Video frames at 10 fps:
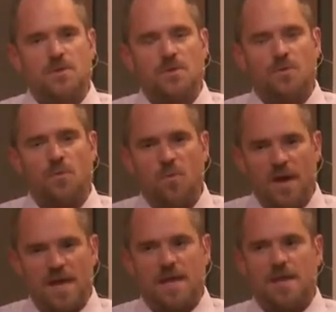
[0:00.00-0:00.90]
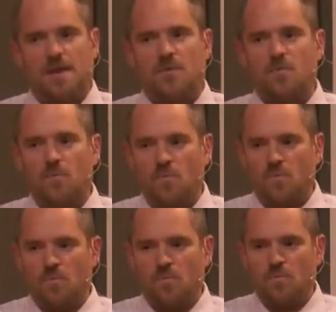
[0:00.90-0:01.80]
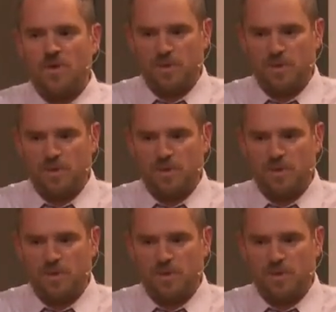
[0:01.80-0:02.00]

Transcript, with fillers: the way we